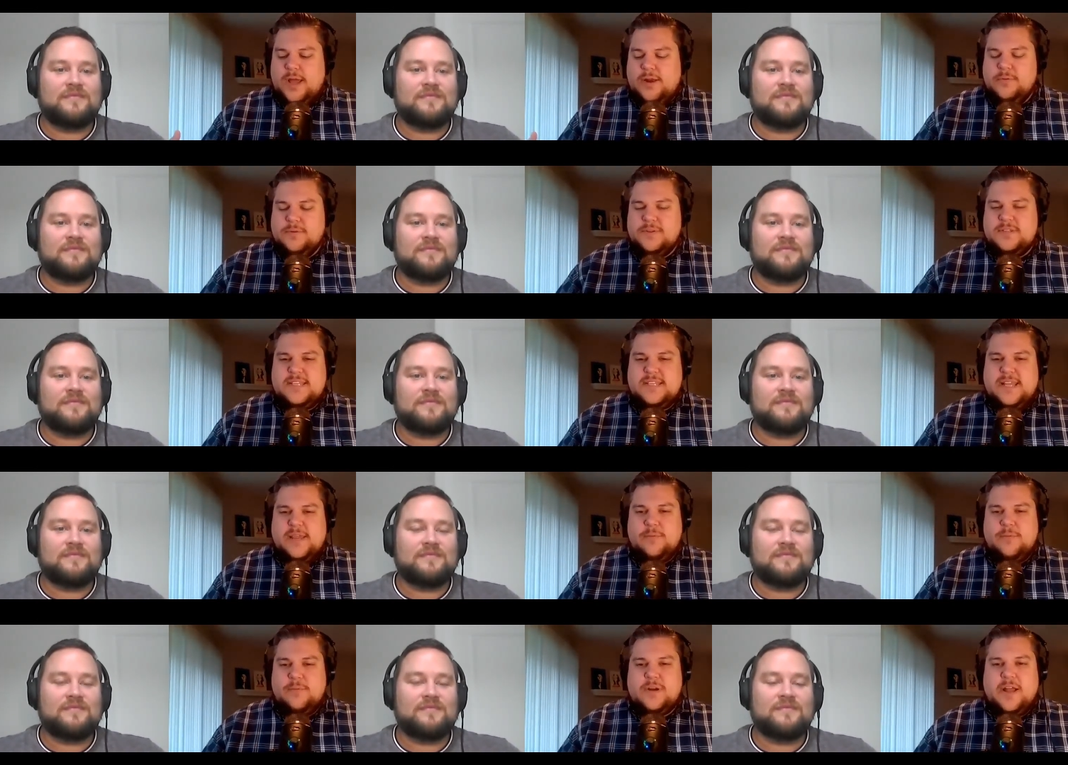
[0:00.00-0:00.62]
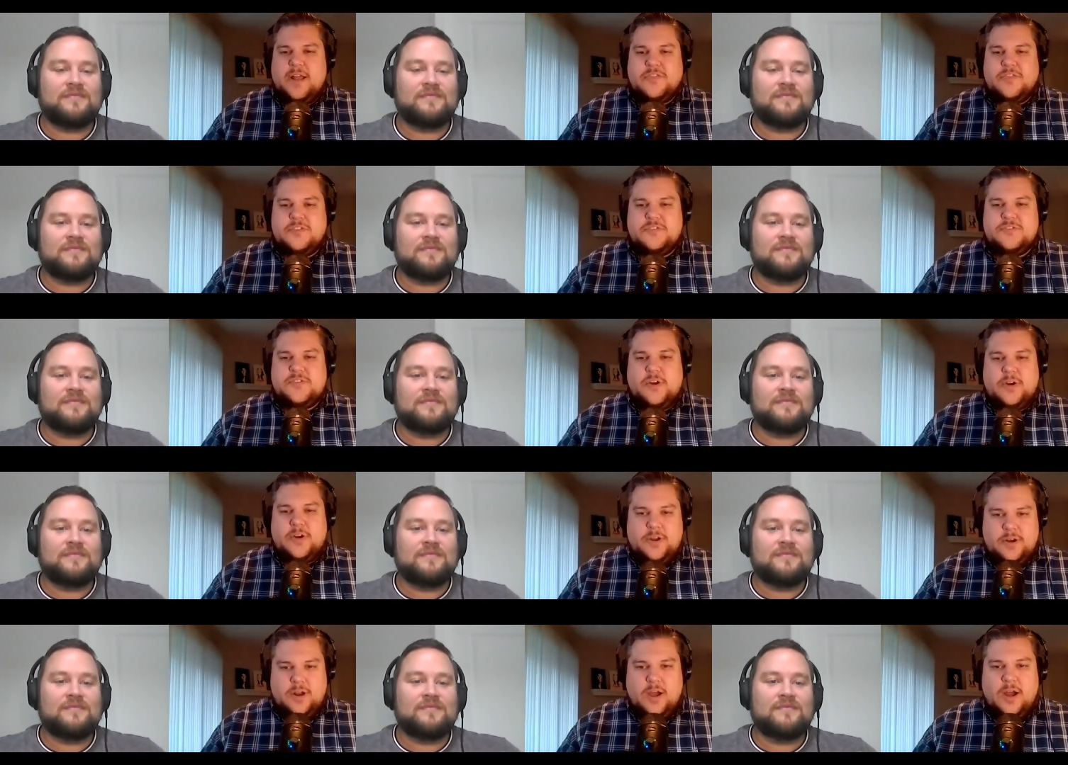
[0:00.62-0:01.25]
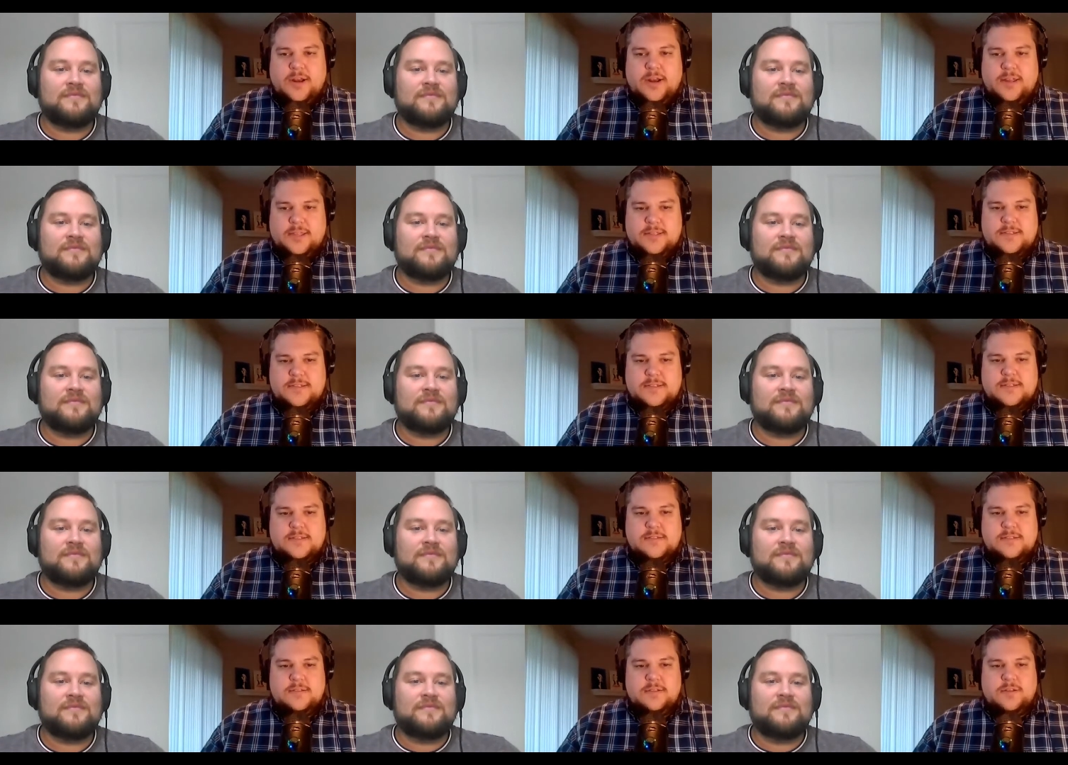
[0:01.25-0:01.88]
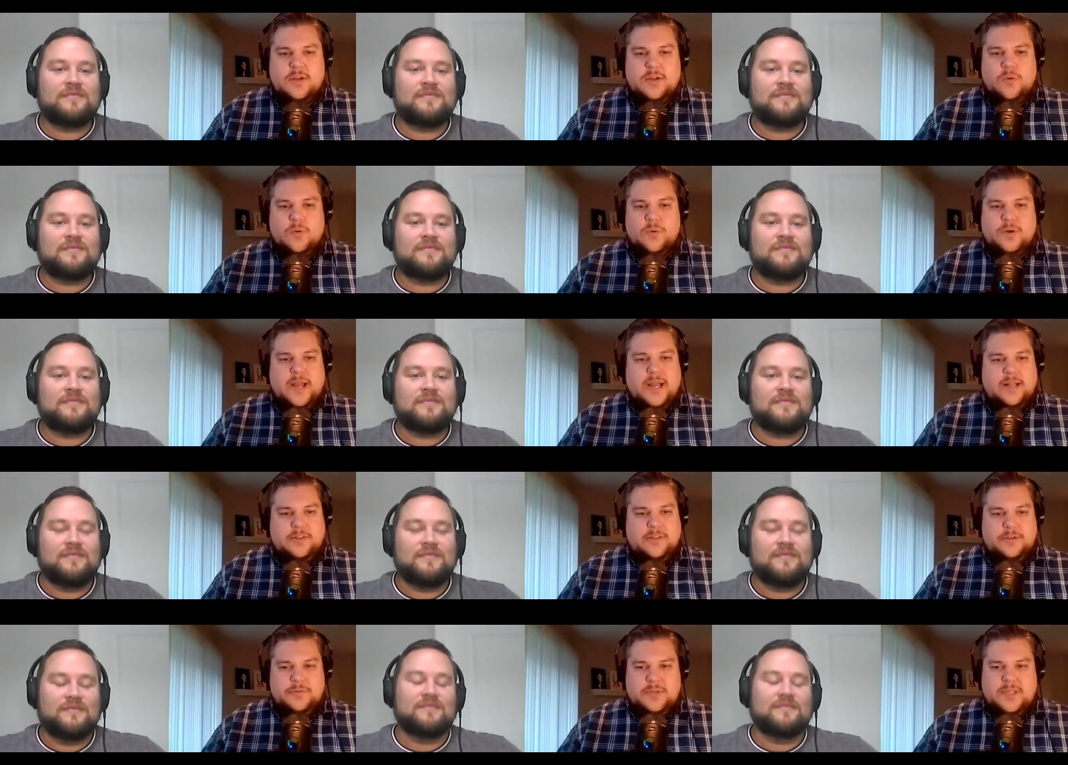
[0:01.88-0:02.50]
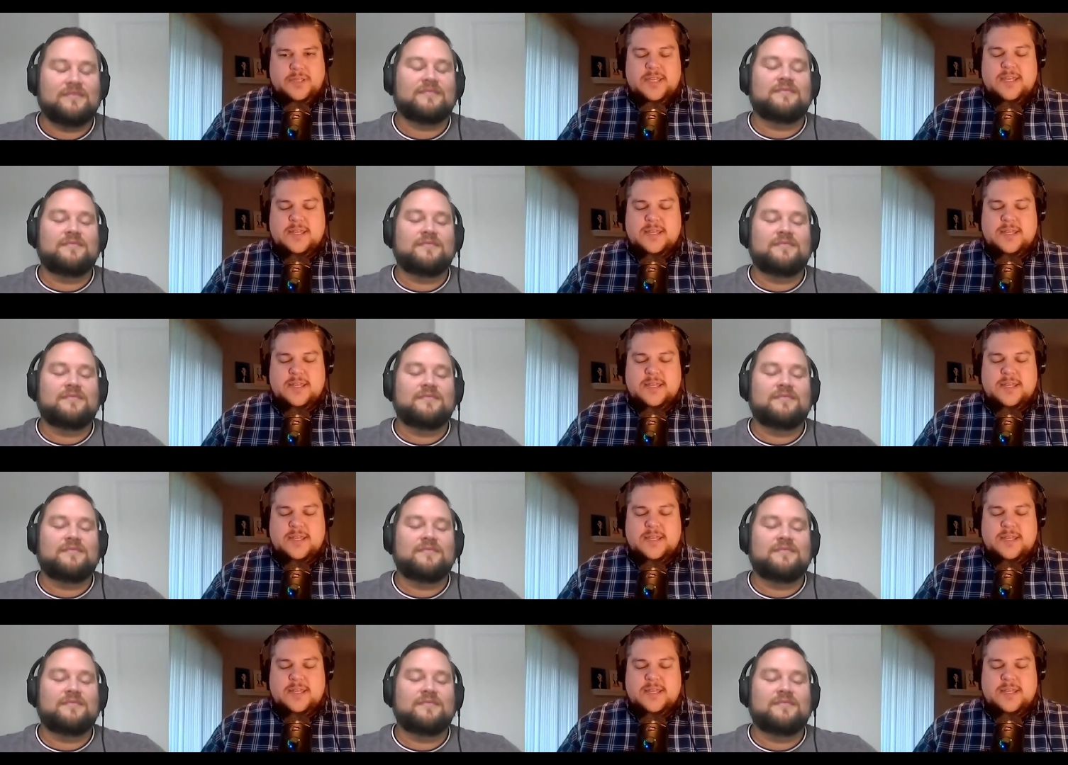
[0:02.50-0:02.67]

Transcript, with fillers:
Speaker 1: I don't want to say we're not the target audience, you know, we're not mm-hmm.